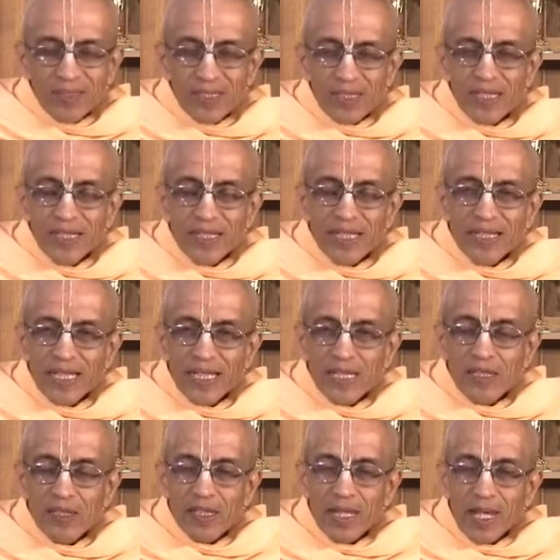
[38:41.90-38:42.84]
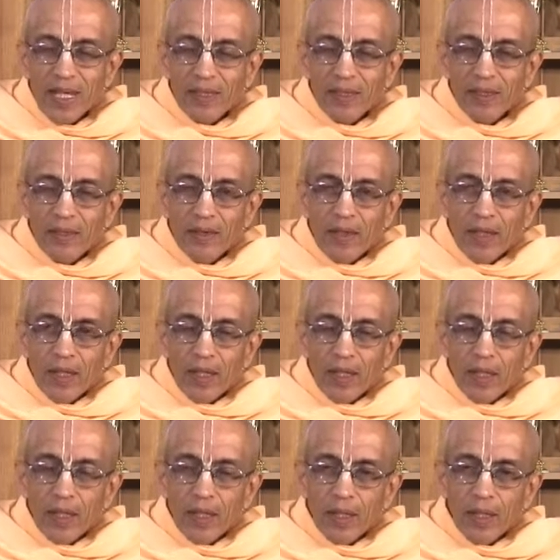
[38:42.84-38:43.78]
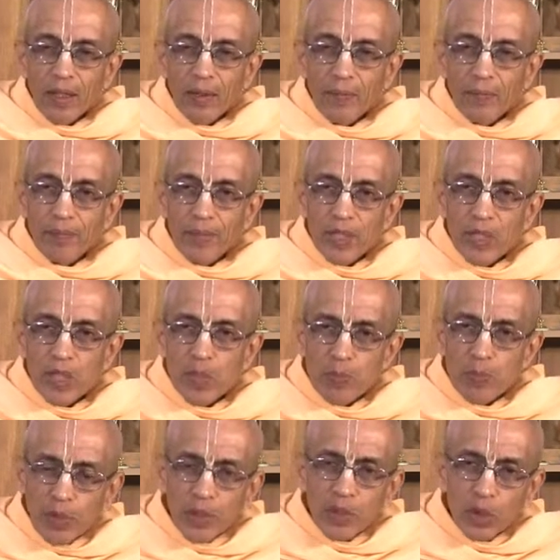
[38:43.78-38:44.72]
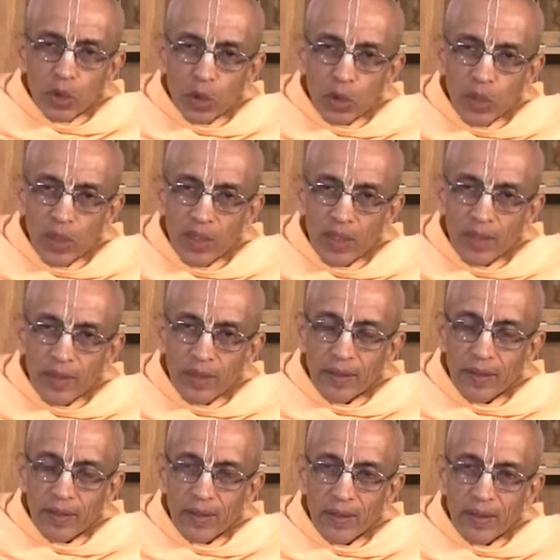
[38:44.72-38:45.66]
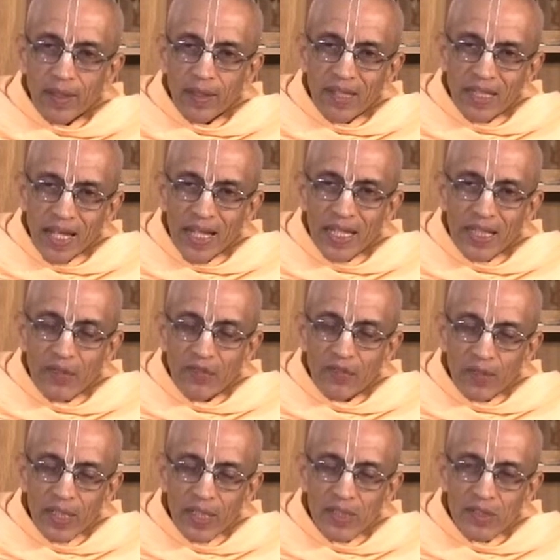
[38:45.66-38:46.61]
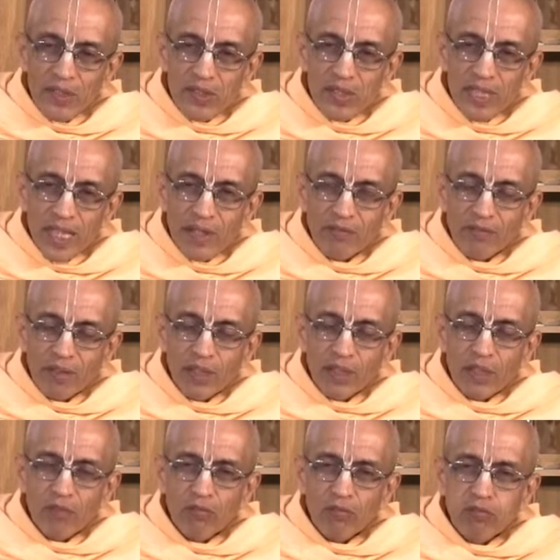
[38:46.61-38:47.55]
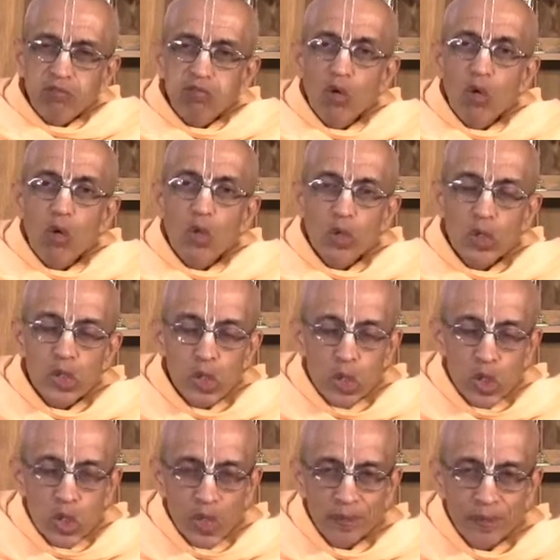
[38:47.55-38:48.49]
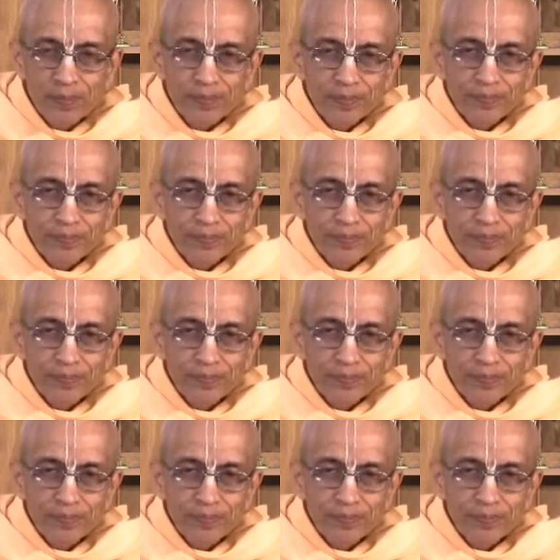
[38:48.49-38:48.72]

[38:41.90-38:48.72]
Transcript: This indicates that um, spiritual life is never forced.